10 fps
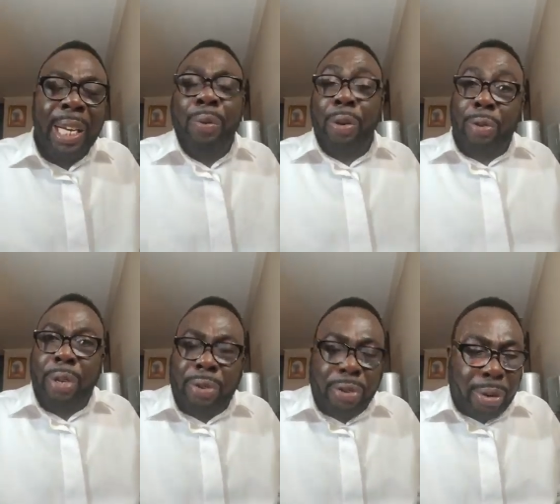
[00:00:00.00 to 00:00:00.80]
They want to
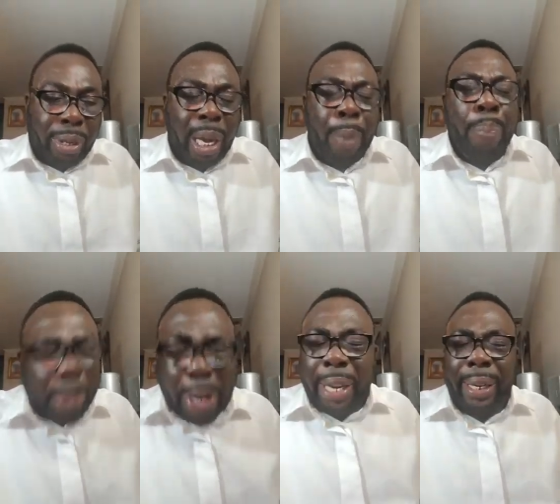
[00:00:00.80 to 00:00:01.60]
destroy.
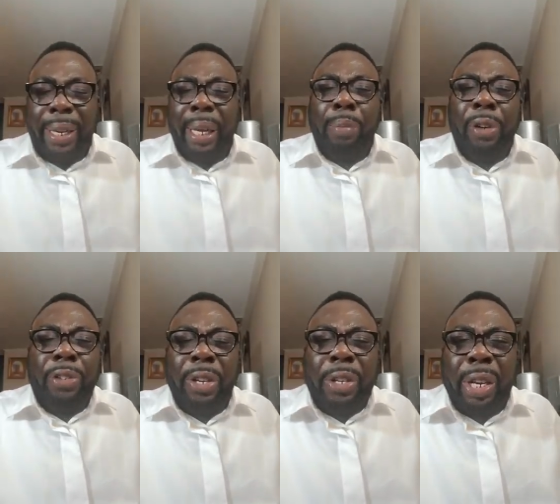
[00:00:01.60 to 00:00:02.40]
Pray in the name of
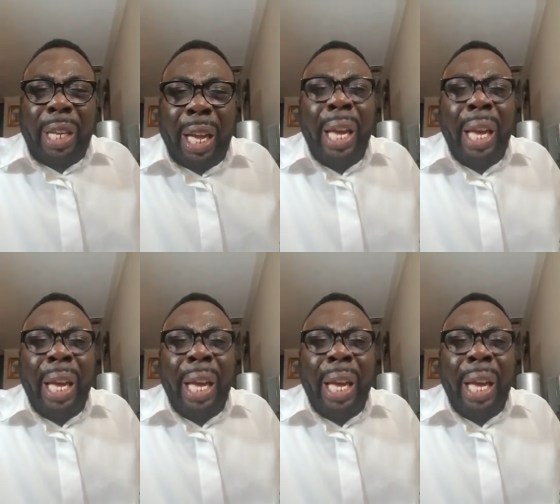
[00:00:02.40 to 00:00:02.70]
Jesus.